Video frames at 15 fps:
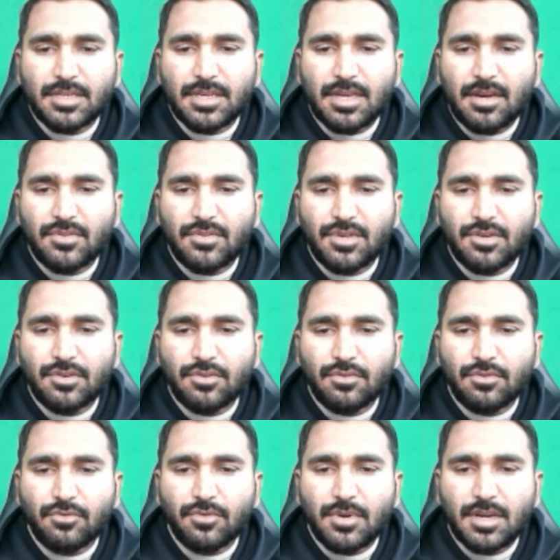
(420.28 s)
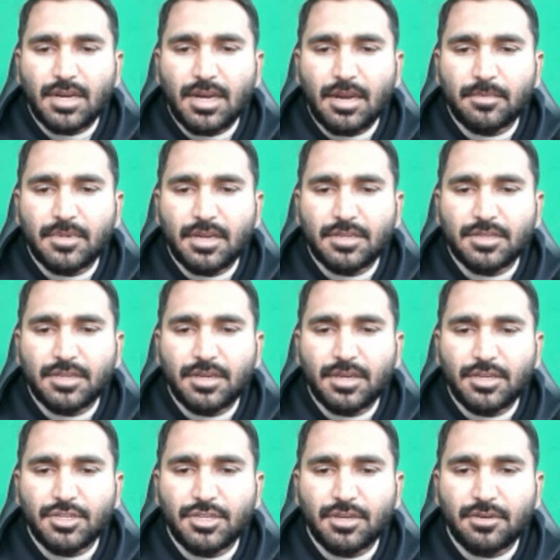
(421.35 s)
cell of the new row. We will type
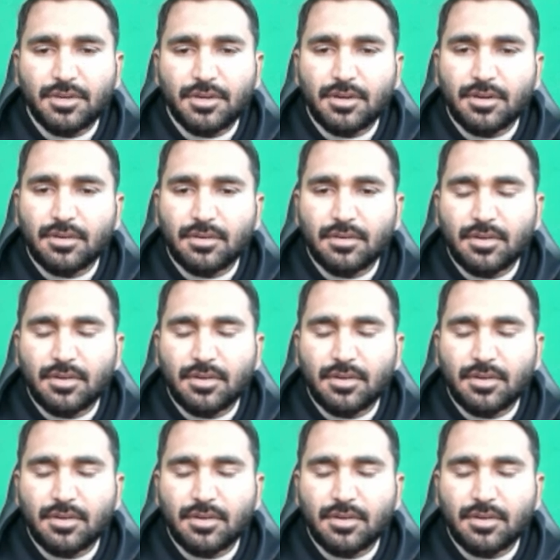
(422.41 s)
destination here.